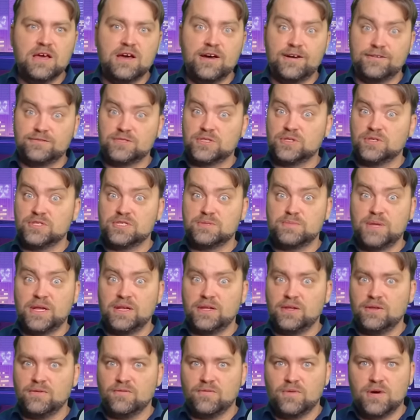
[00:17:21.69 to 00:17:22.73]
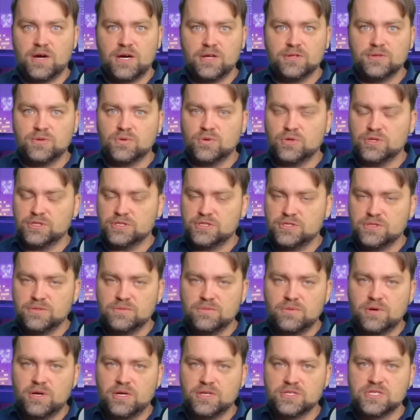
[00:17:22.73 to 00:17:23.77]
after spending 1 or 2
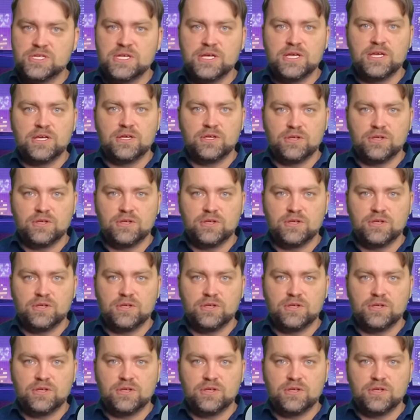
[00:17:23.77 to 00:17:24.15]
months,